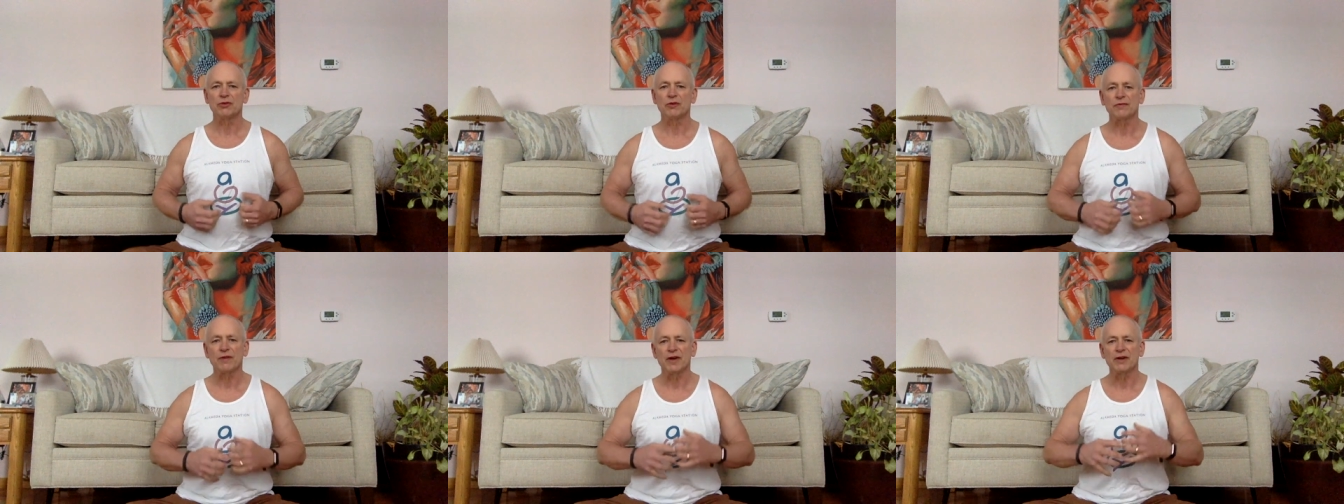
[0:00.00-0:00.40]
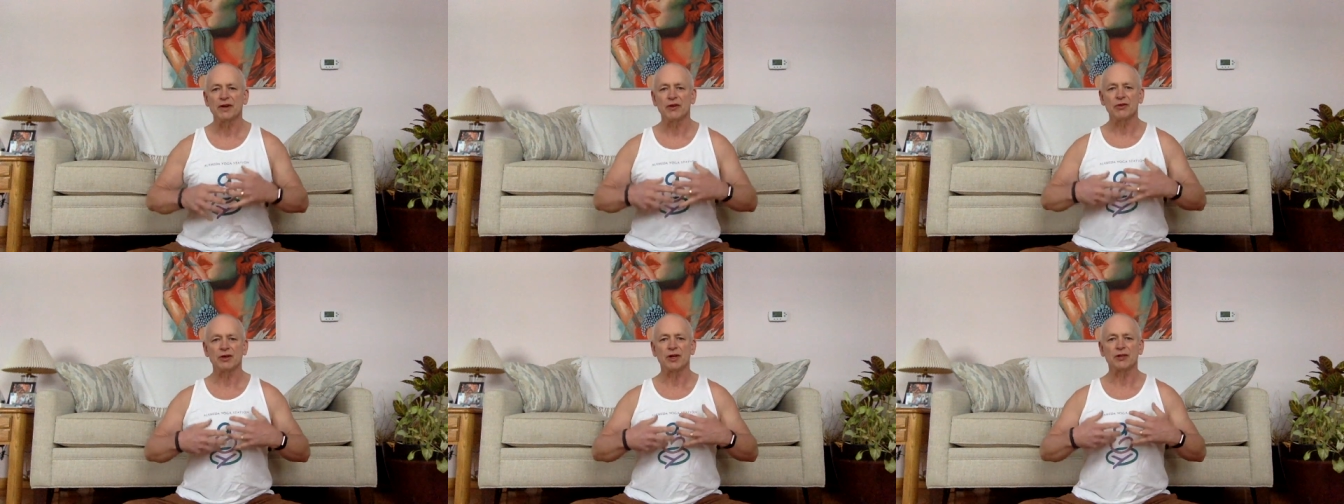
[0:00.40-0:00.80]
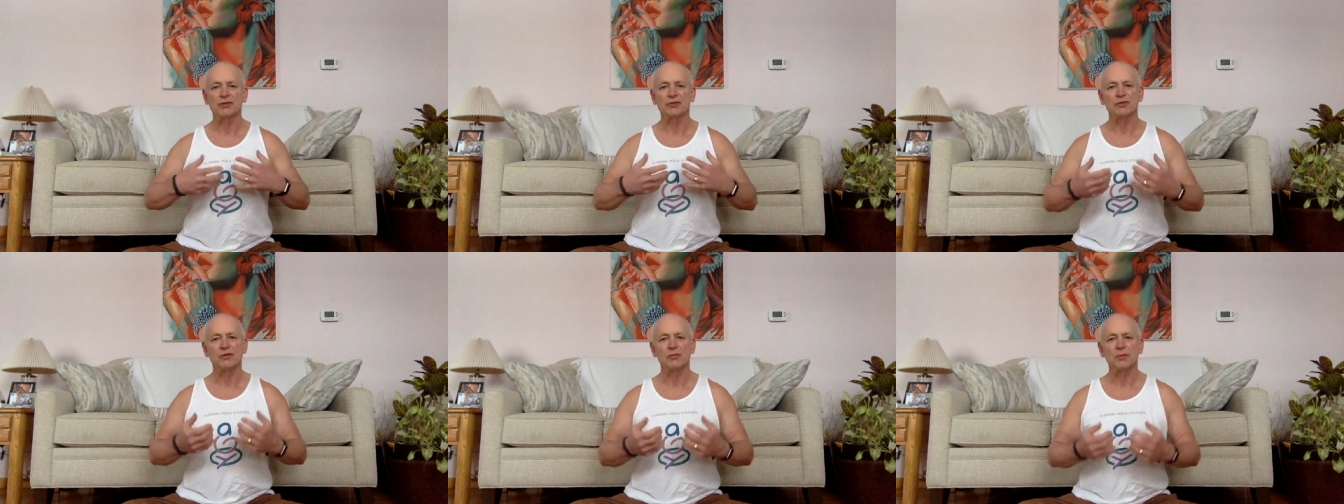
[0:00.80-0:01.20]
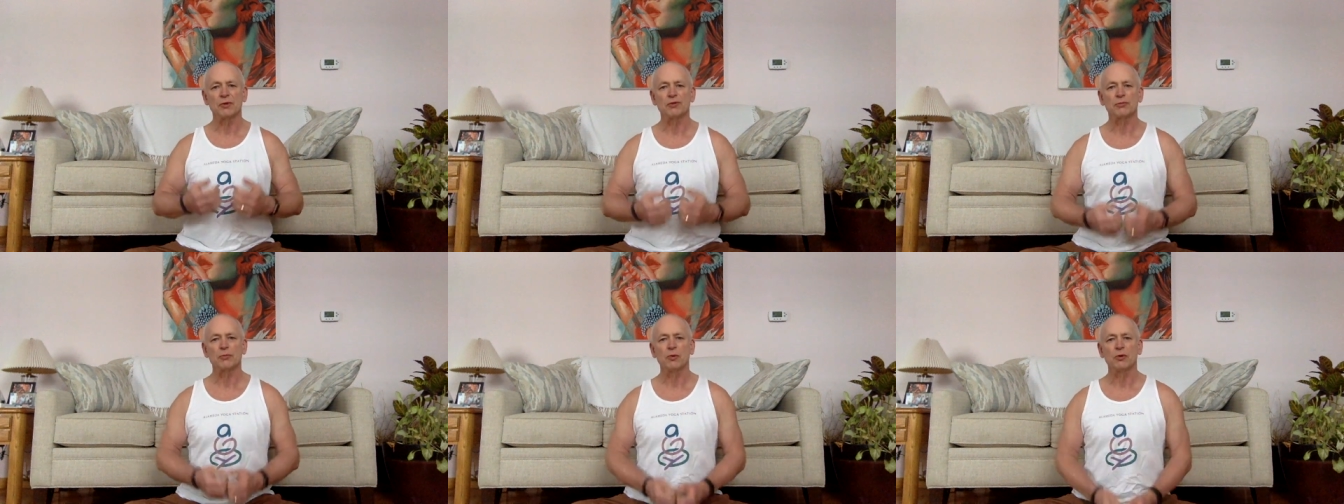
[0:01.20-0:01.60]
You find out you get so
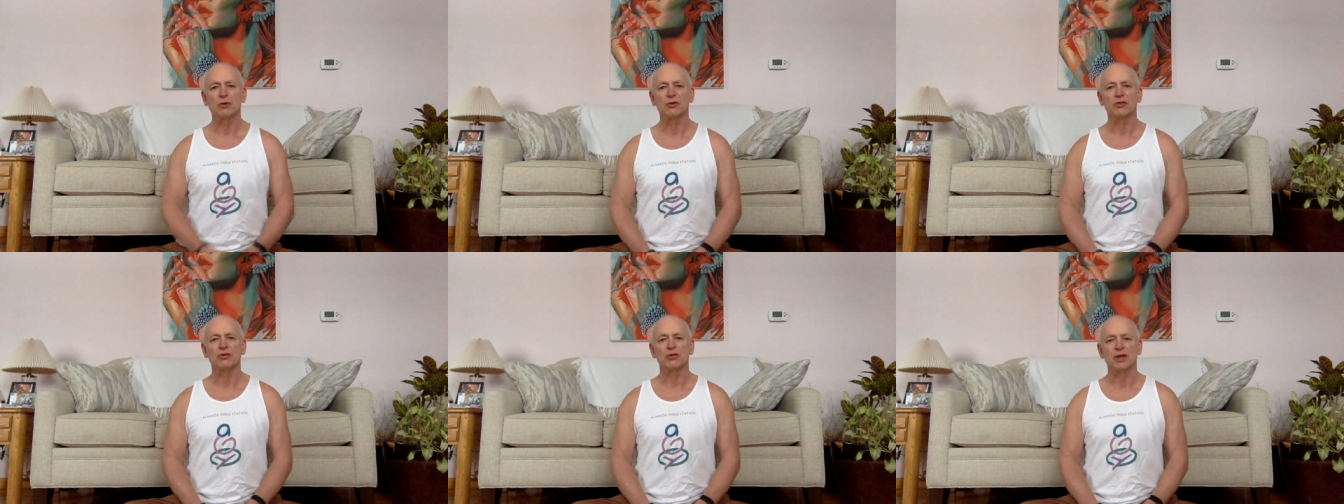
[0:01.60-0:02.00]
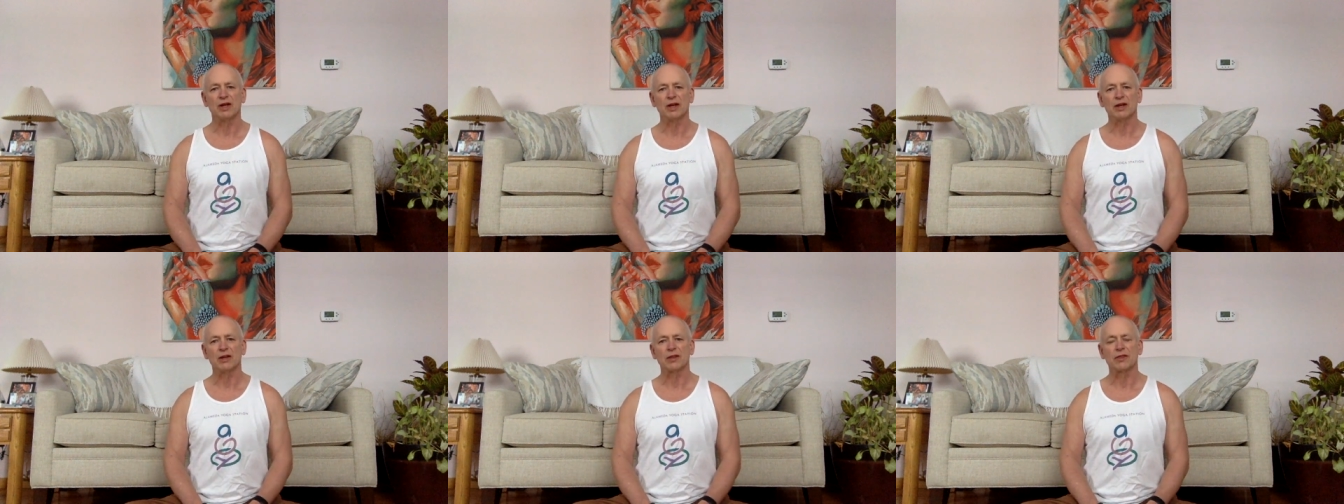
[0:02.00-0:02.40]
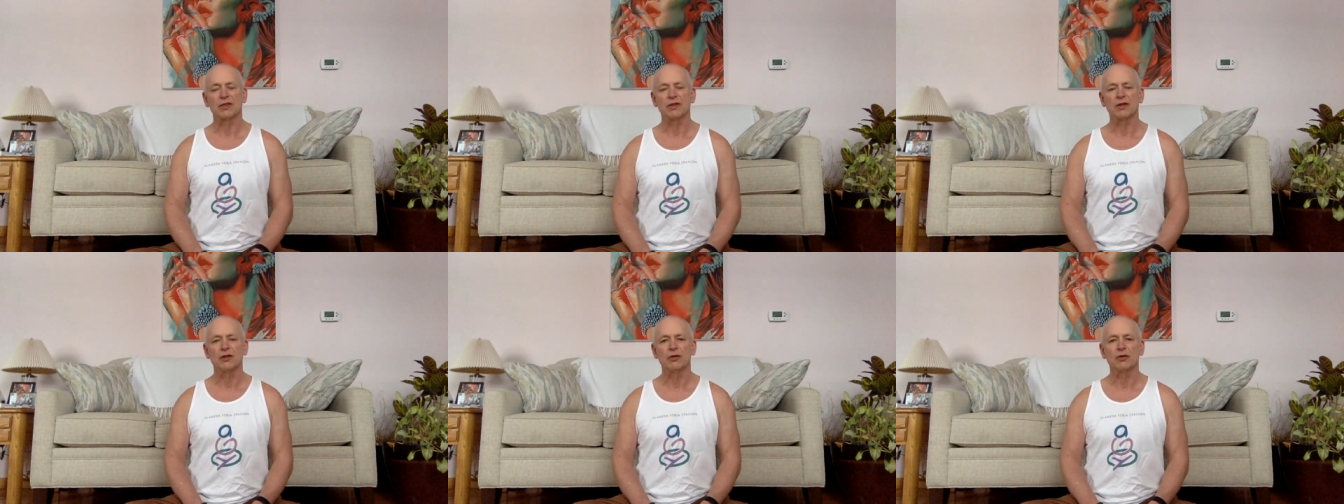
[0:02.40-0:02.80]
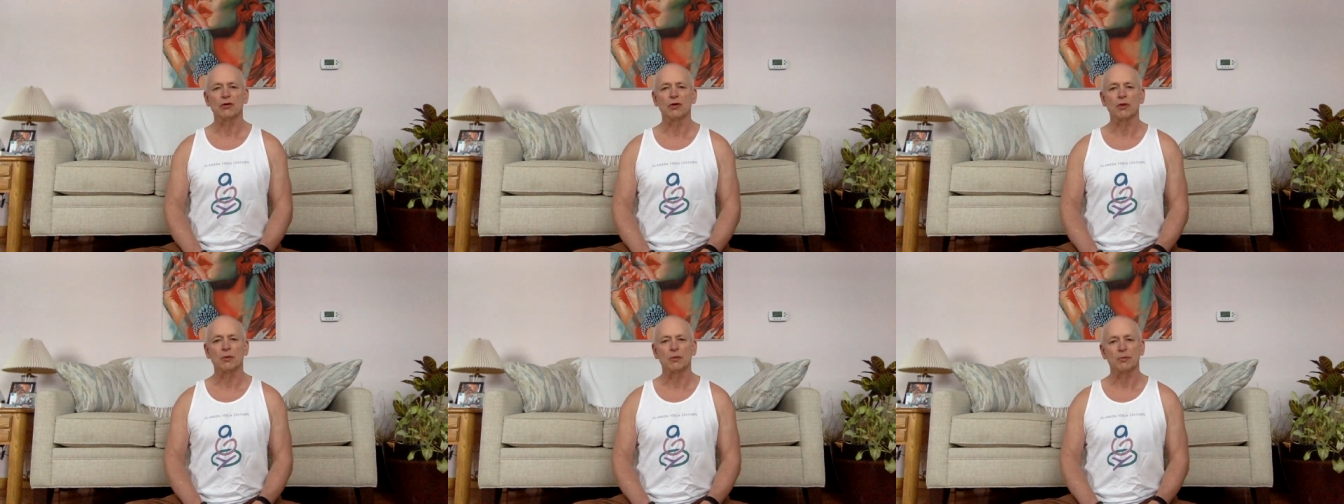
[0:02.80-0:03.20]
much more length in the
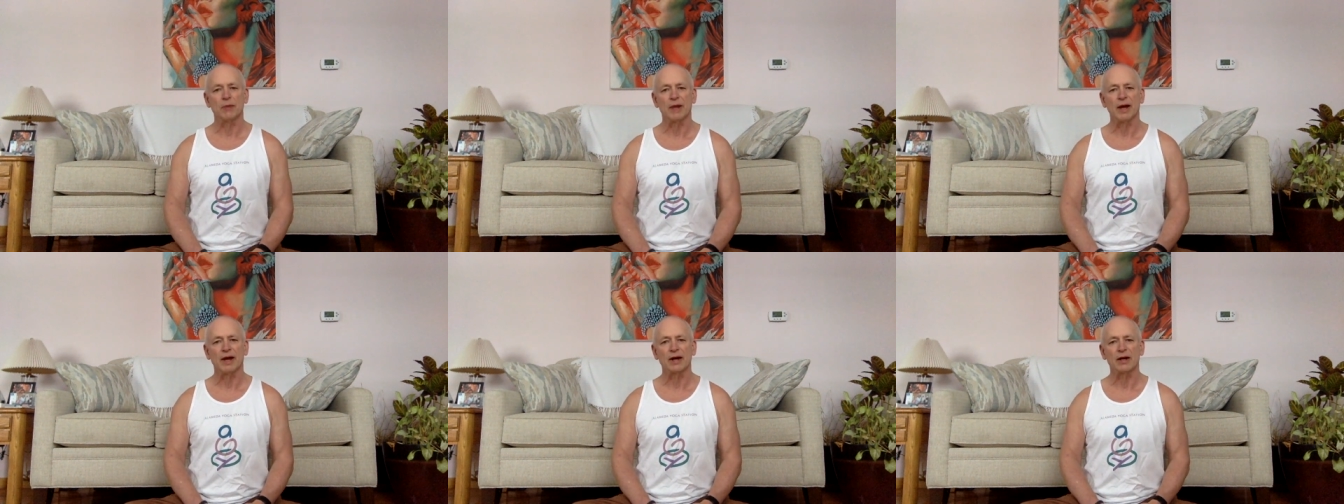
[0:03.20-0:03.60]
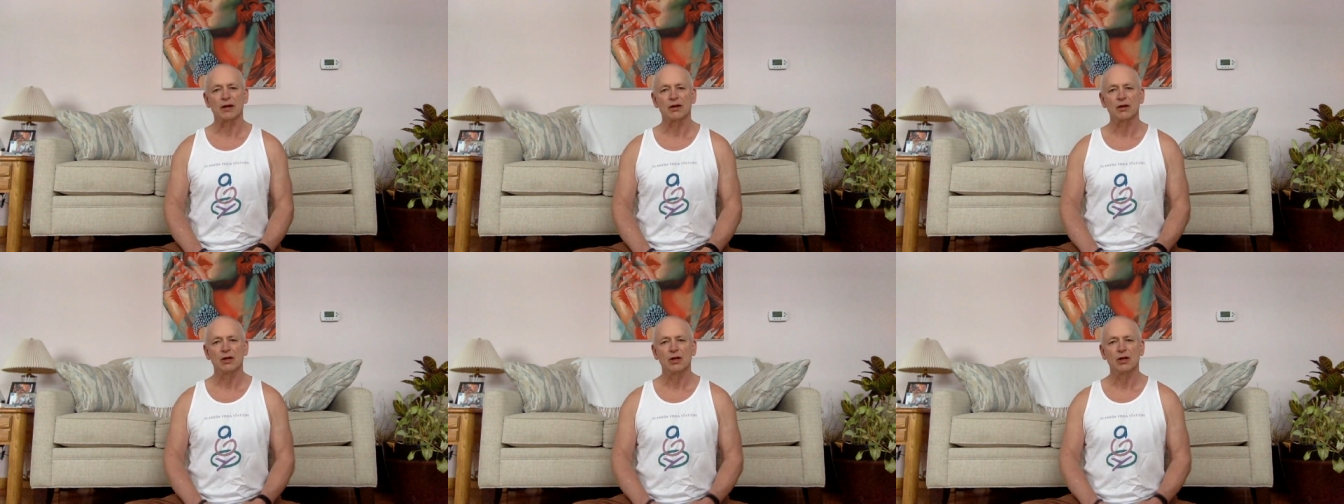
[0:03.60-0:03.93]
lower back.